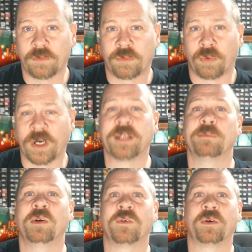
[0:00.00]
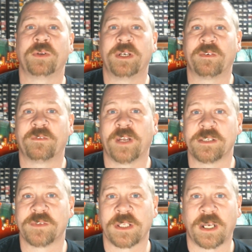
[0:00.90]
ready to move on to a different phase of
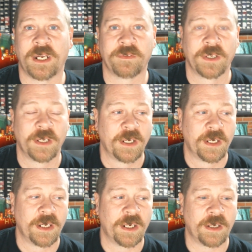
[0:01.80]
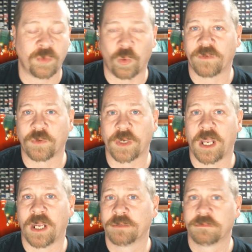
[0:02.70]
his life. Wonderful
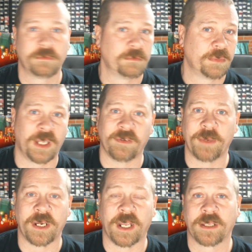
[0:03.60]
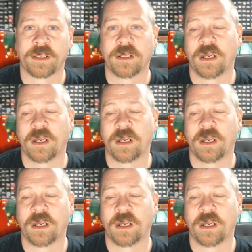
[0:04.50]
guy. Love him to death.